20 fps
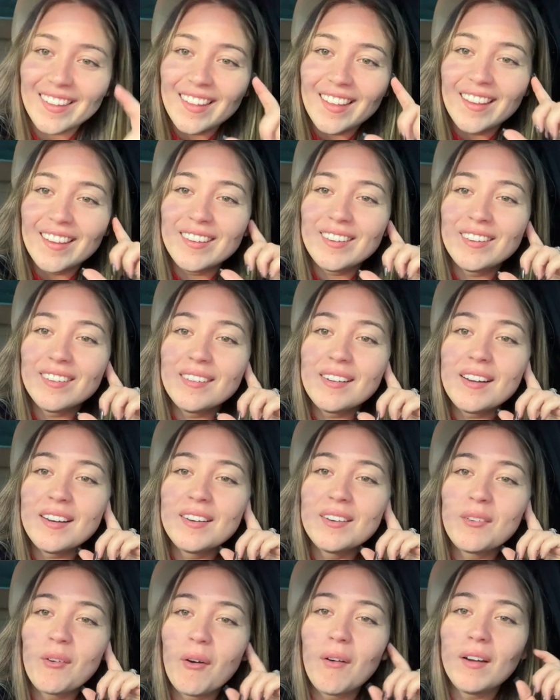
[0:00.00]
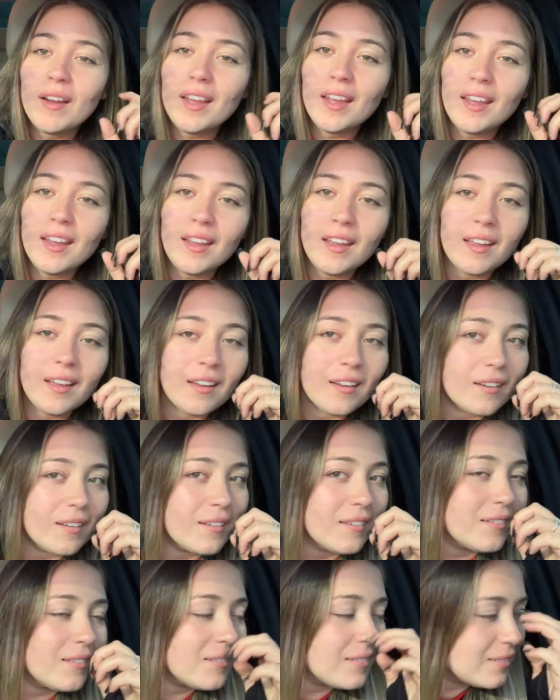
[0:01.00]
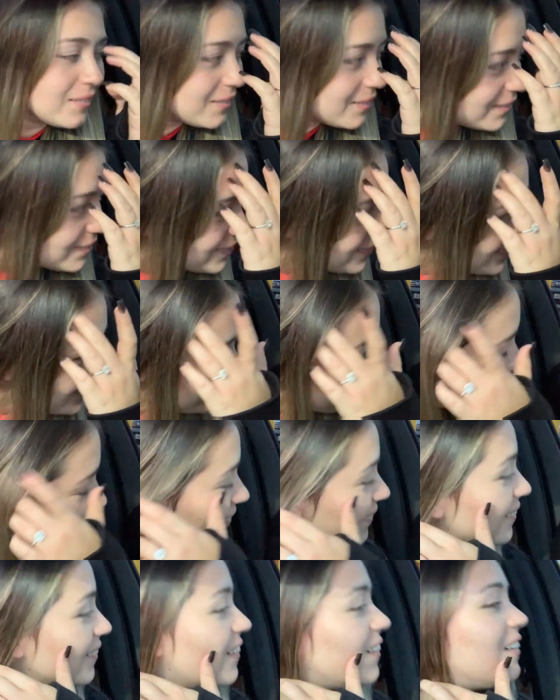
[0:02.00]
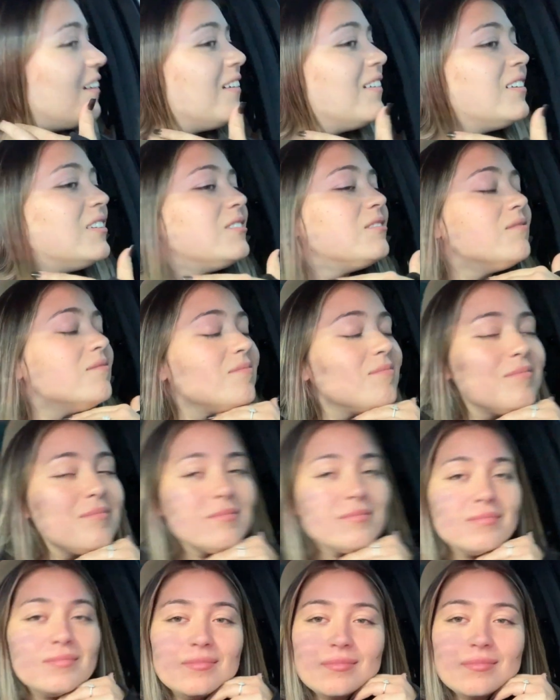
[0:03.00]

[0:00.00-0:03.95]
See, You're annoying. You shouldn't, you shouldn't laugh, right? Because I, I didn't find that too funny.